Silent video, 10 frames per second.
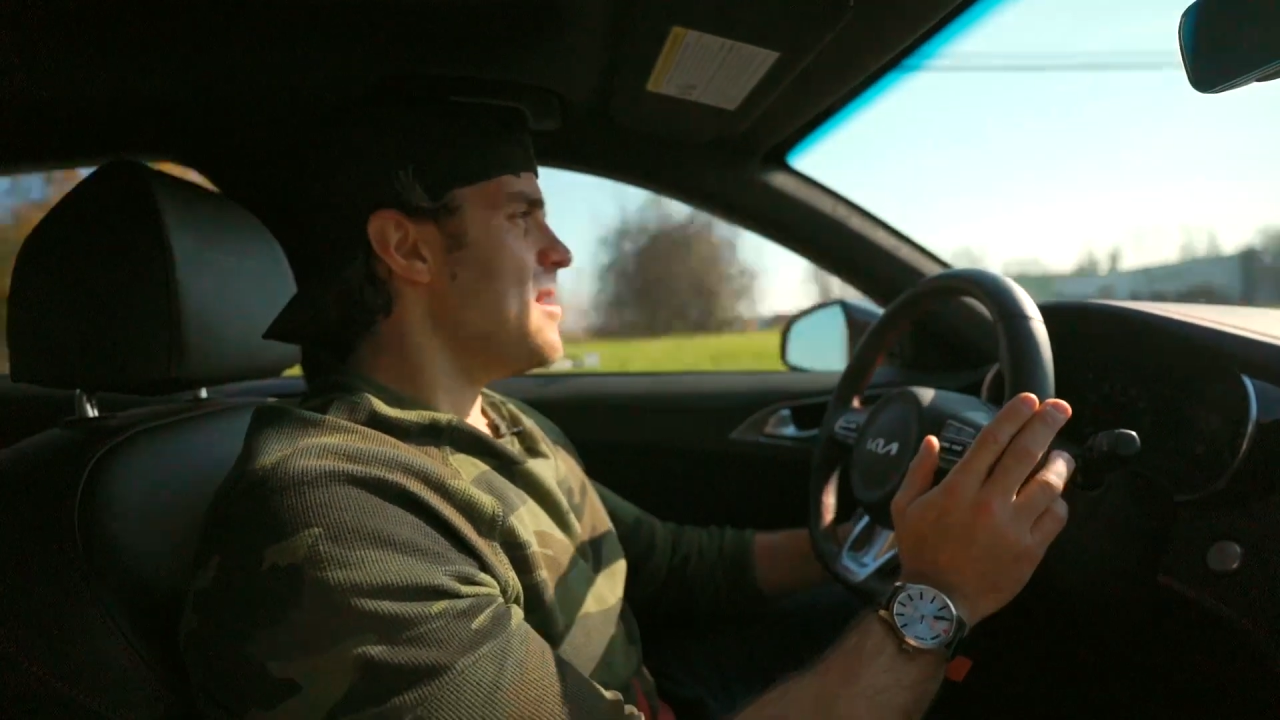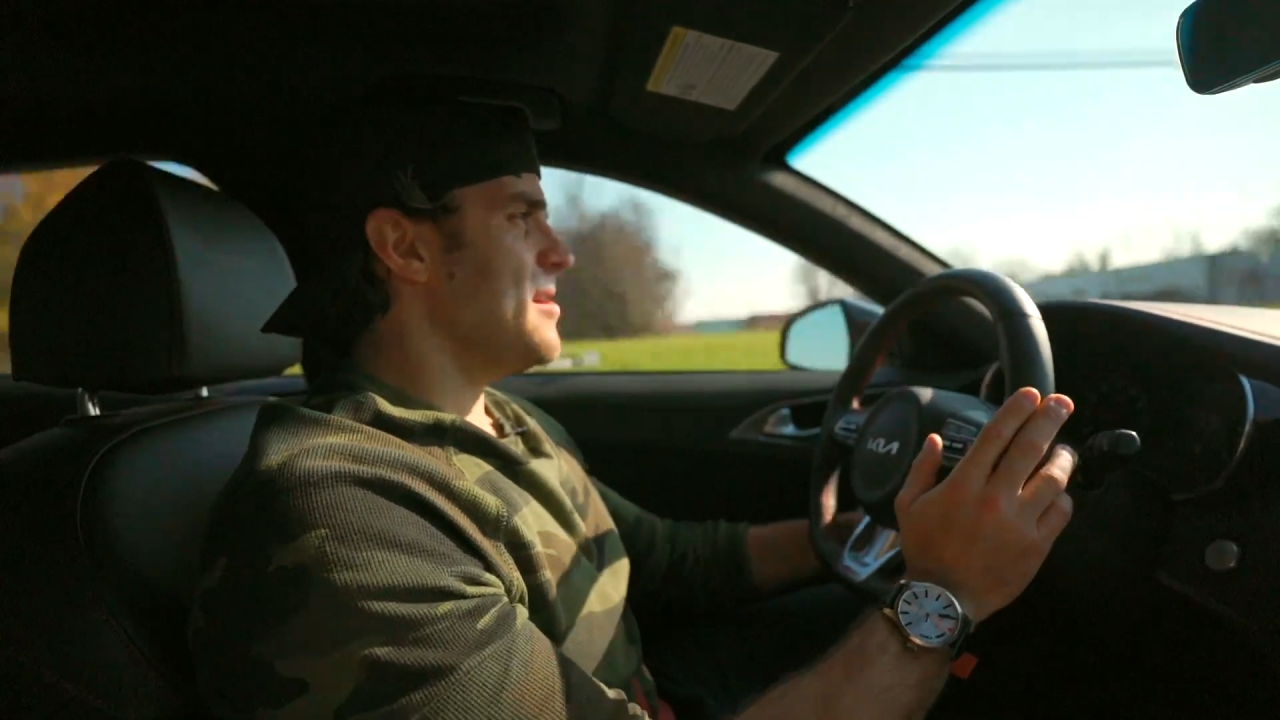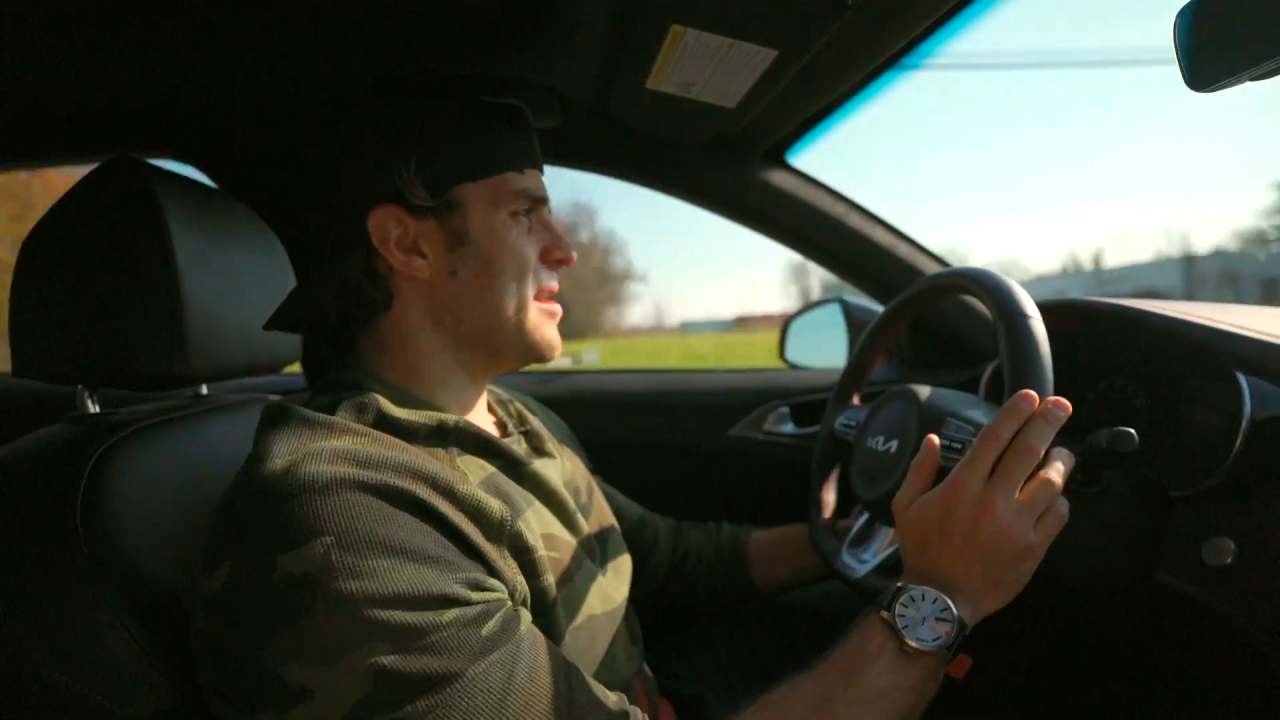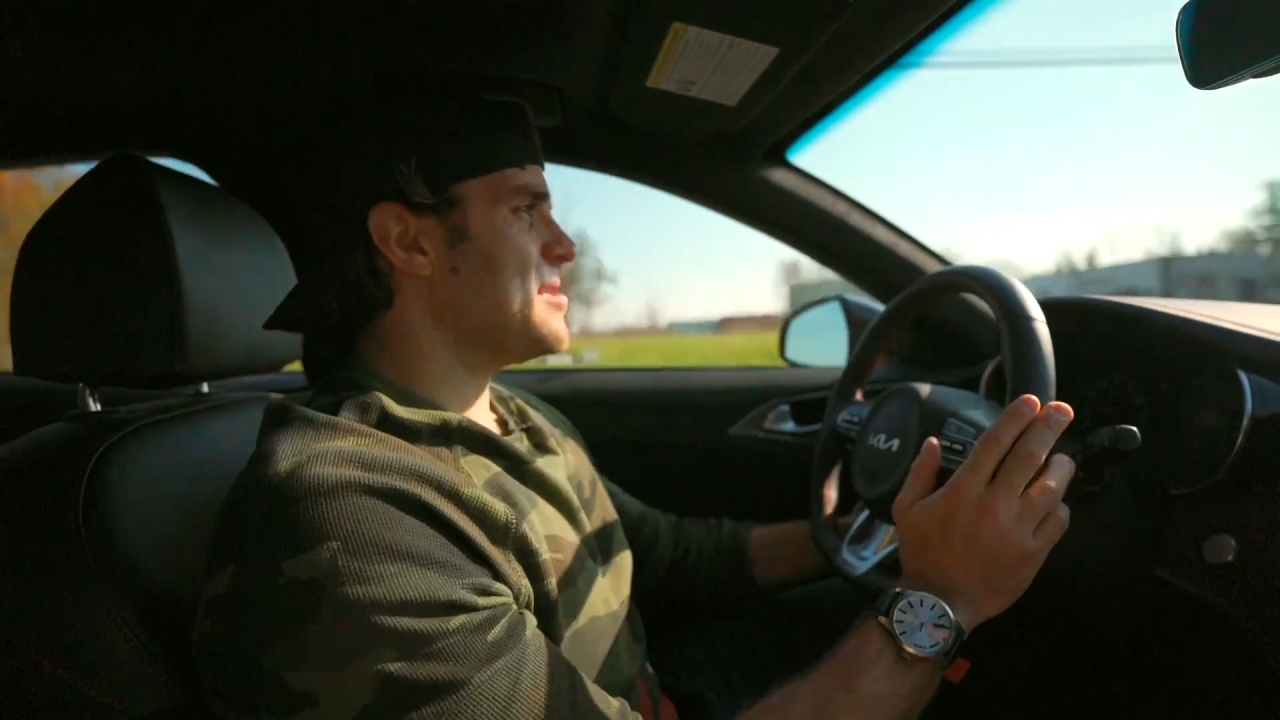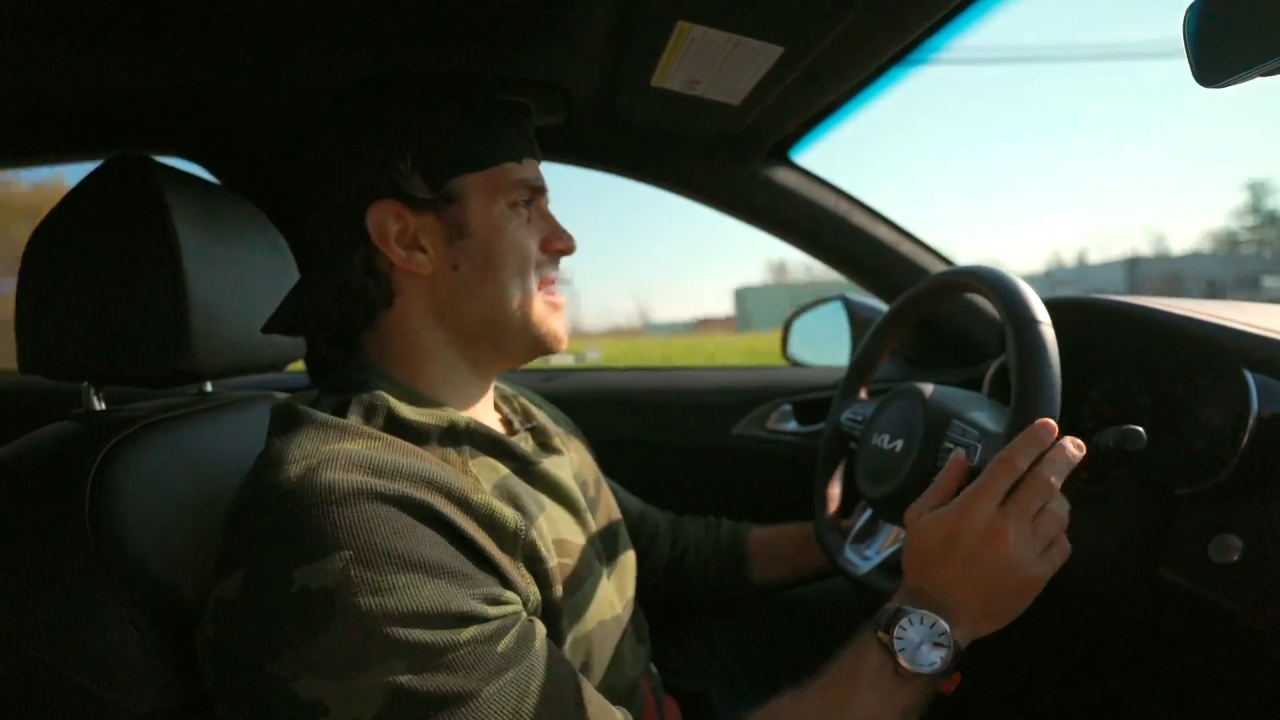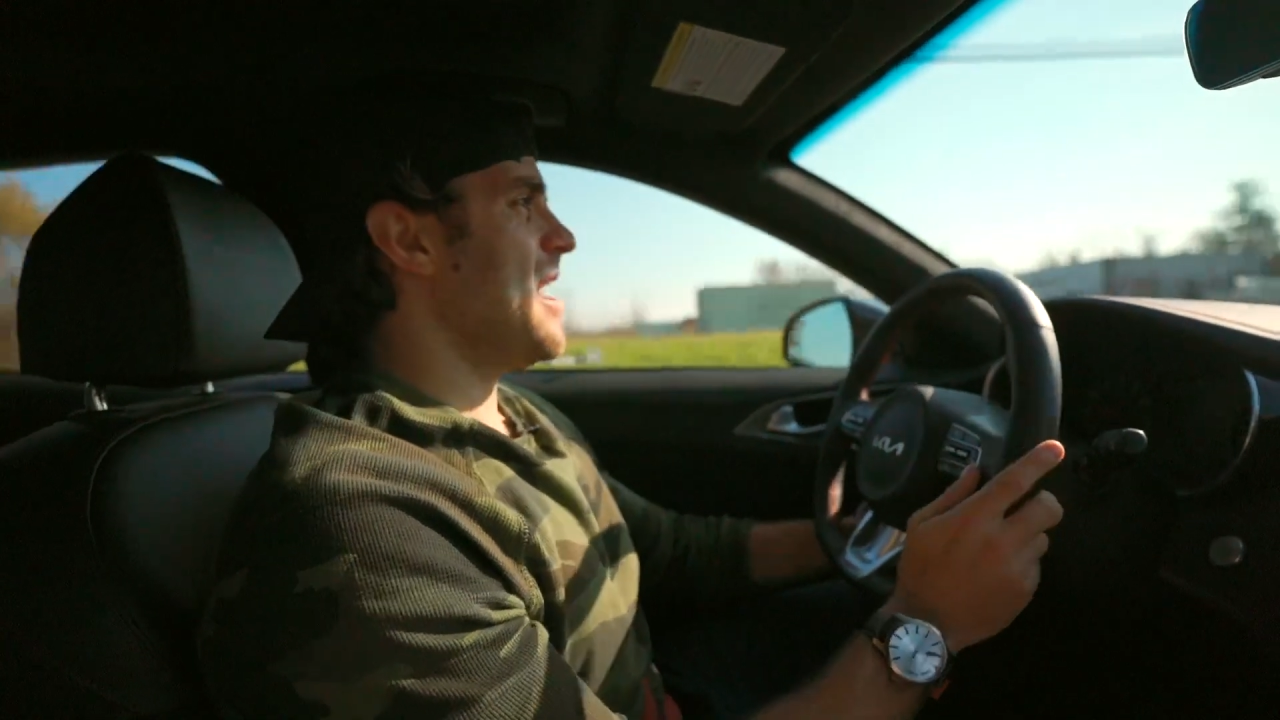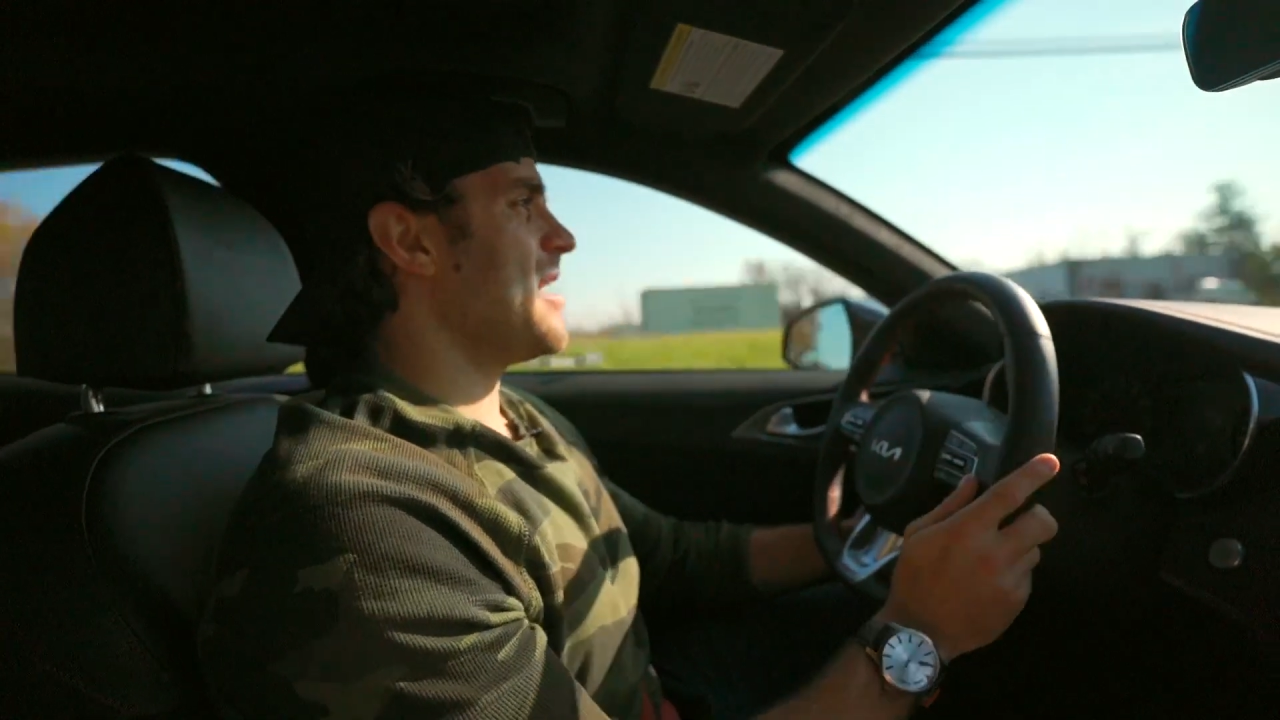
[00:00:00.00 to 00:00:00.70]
You can see I